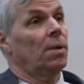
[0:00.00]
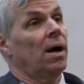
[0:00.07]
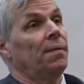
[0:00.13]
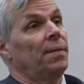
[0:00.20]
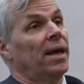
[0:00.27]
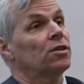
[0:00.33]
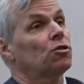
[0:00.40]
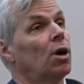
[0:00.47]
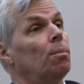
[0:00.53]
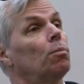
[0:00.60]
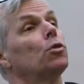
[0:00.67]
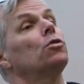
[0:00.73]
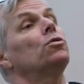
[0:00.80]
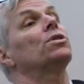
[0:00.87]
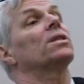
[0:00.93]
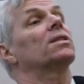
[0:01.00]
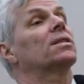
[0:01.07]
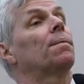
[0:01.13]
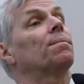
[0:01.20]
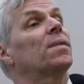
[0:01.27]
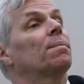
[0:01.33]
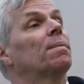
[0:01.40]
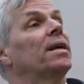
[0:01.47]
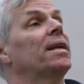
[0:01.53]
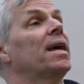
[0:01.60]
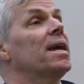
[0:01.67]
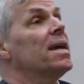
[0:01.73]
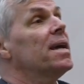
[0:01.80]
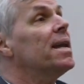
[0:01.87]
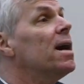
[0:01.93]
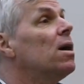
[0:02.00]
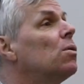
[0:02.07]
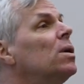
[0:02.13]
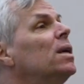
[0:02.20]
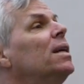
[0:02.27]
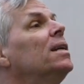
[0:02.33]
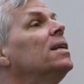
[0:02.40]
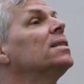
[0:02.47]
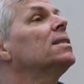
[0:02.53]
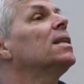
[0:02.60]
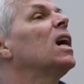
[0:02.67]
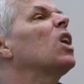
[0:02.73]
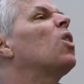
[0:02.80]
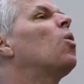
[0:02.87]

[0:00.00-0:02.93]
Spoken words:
on that. So I'm losing something by taking it out. It's not